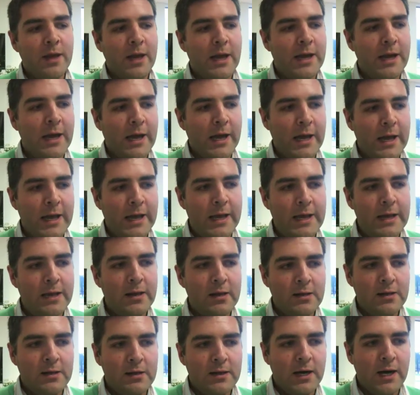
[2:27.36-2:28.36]
In a
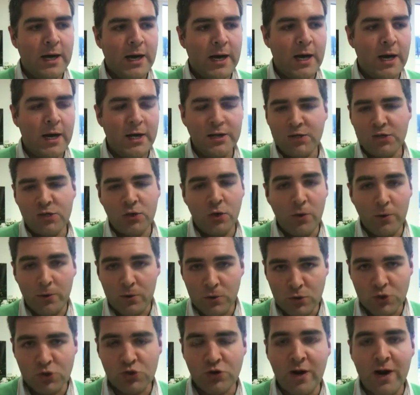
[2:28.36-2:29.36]

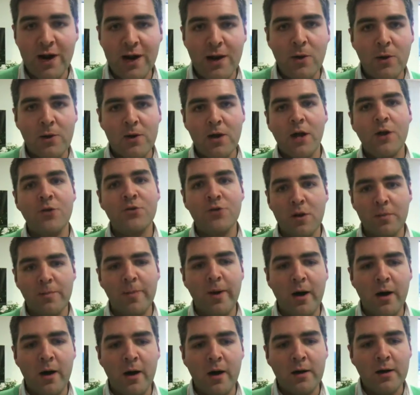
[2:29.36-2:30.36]
historical trail or country
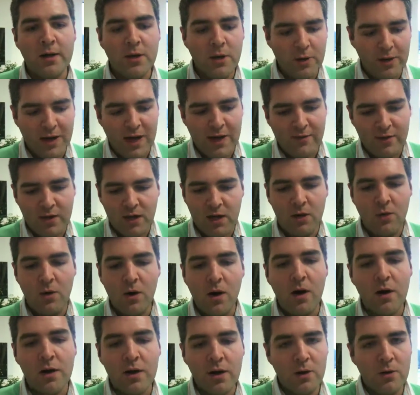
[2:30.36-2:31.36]
park, you could have a
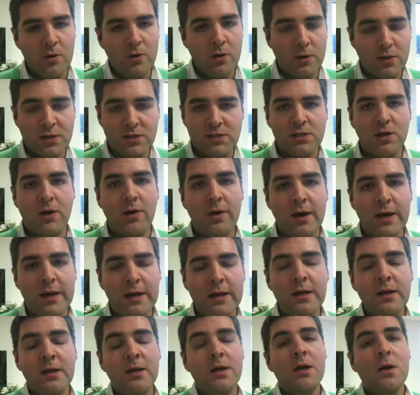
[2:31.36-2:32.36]
QR code on a
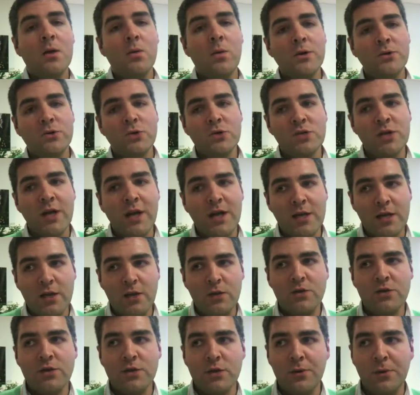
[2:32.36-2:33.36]
sign which would take
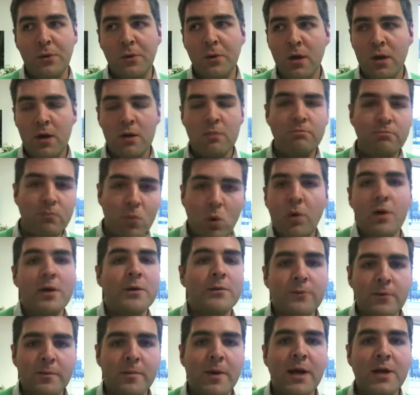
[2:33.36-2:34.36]
you to more
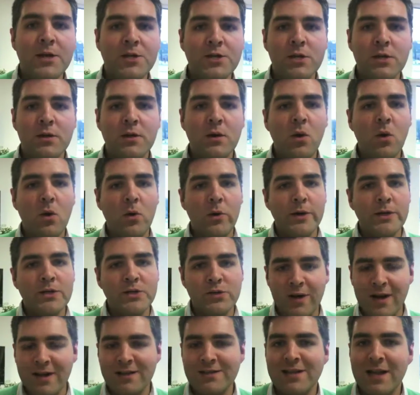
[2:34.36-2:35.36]
information or a
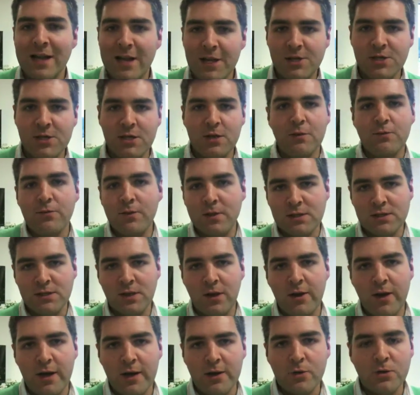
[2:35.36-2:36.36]
translation of the
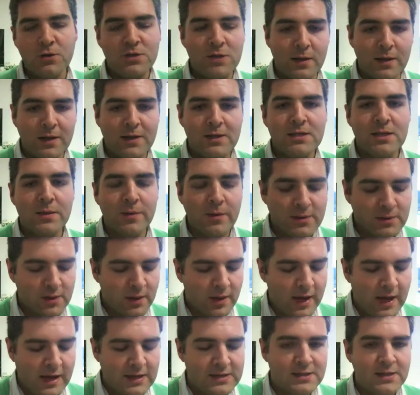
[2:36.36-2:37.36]
sign or something similar to
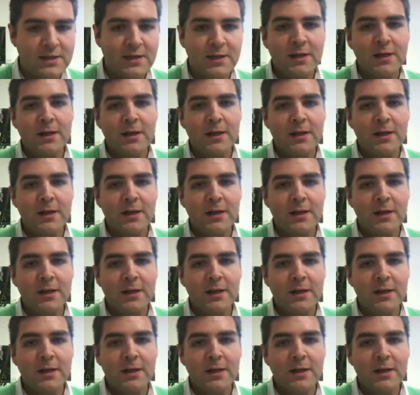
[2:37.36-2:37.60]
that.